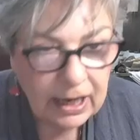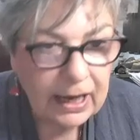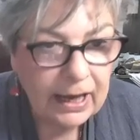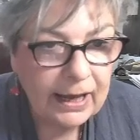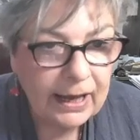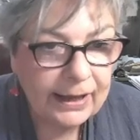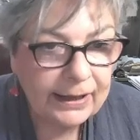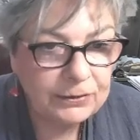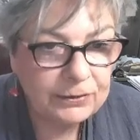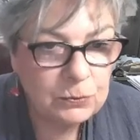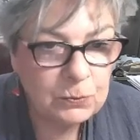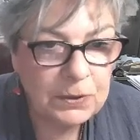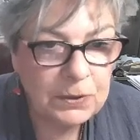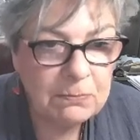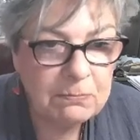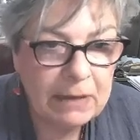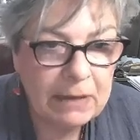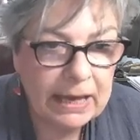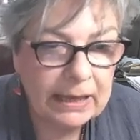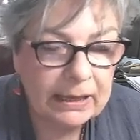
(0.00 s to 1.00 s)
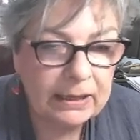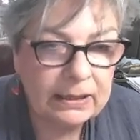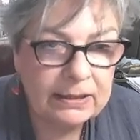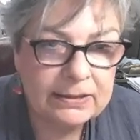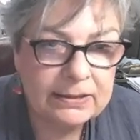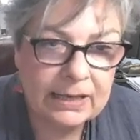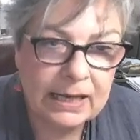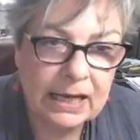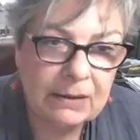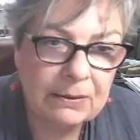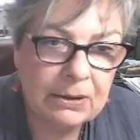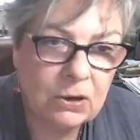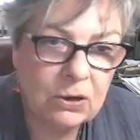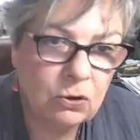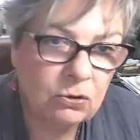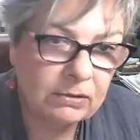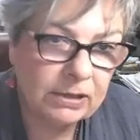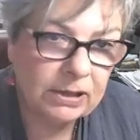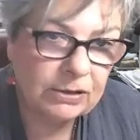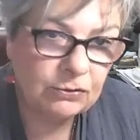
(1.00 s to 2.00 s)
and we made our
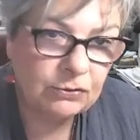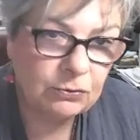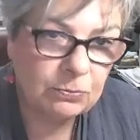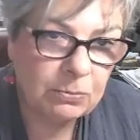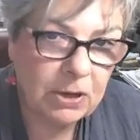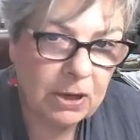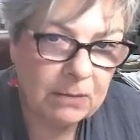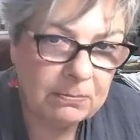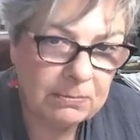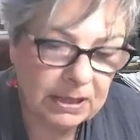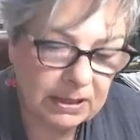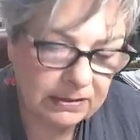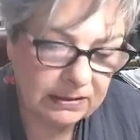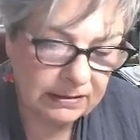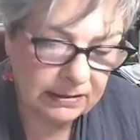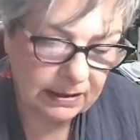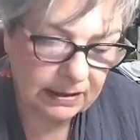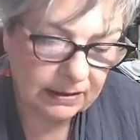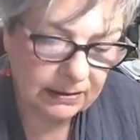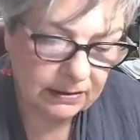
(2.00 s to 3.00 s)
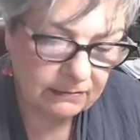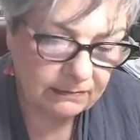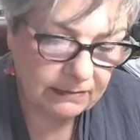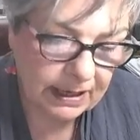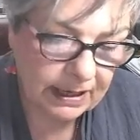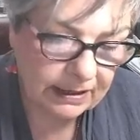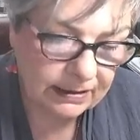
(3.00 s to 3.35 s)
orange by mixing the red